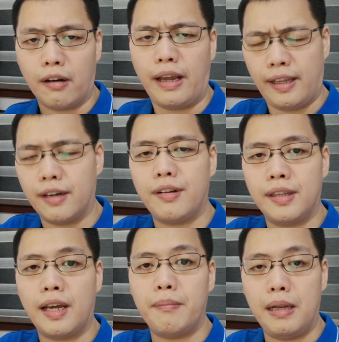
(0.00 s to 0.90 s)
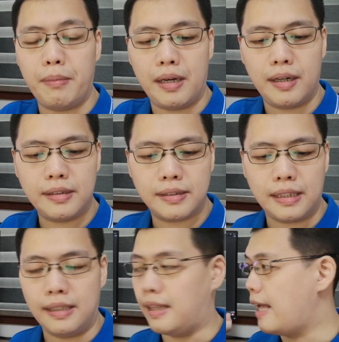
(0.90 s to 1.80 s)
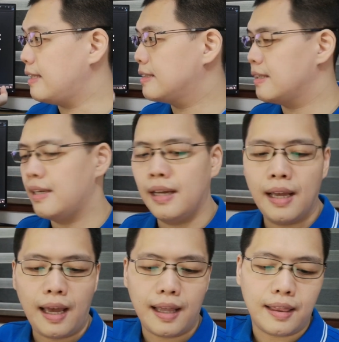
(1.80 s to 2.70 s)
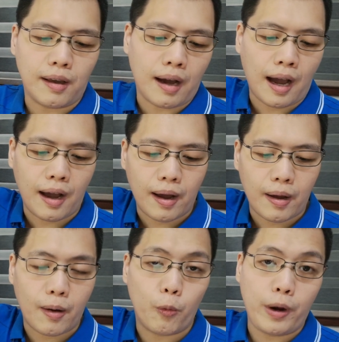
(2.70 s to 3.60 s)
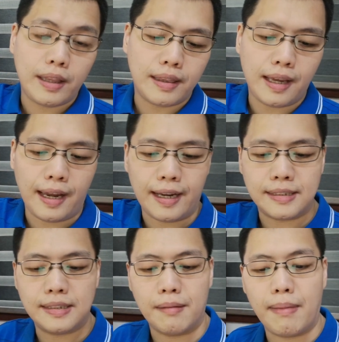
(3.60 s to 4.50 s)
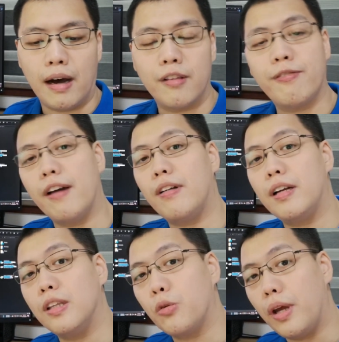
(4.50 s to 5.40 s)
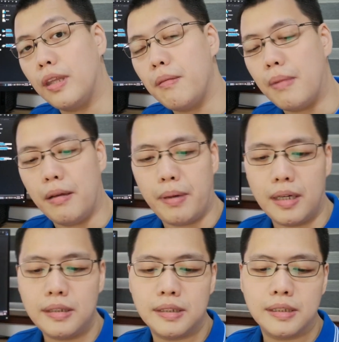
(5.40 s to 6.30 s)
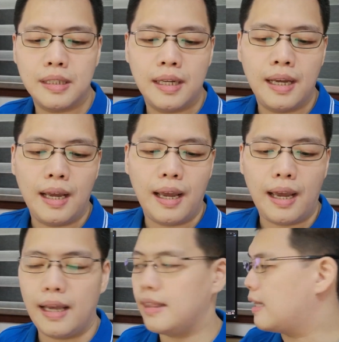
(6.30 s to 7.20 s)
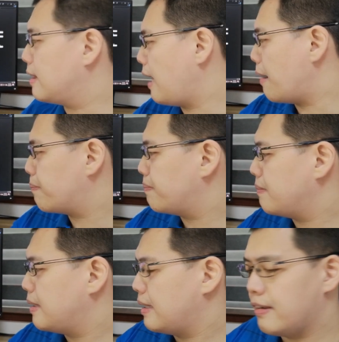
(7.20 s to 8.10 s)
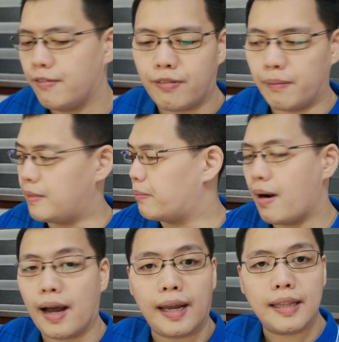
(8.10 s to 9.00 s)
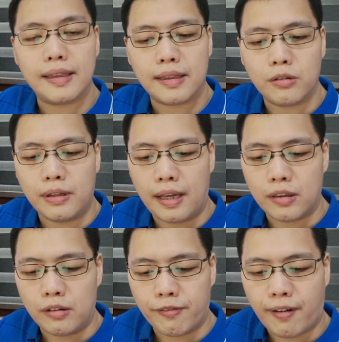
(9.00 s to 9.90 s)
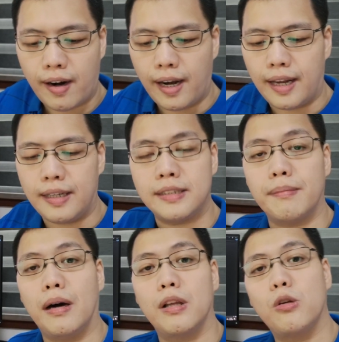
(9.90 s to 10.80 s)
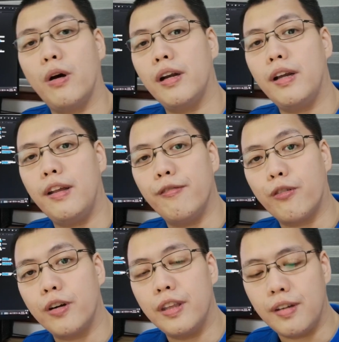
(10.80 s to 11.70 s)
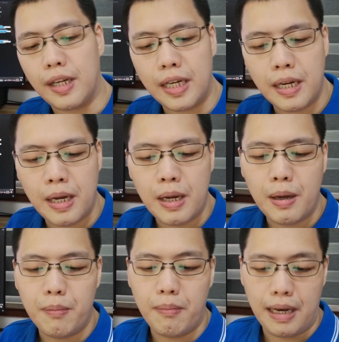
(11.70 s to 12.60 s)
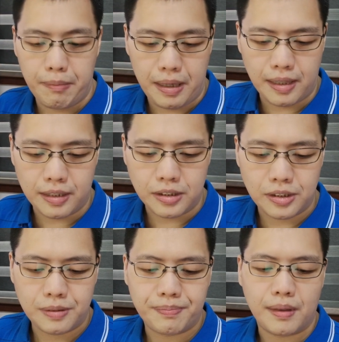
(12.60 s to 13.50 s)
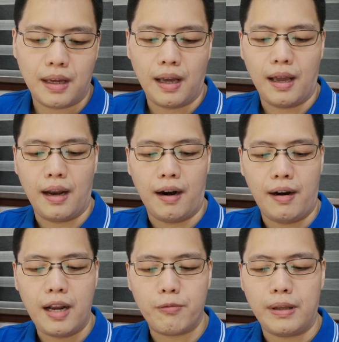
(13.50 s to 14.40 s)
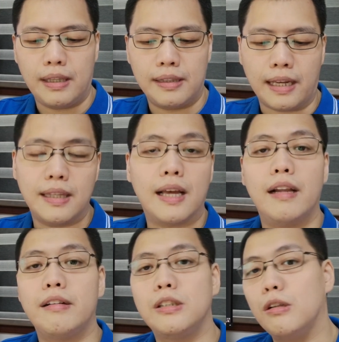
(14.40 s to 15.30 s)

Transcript: 810 millimeters in length, and the width is about 520 millimeters, and the depth from the bracket to the far end is about 243 millimeters. All right, with the technical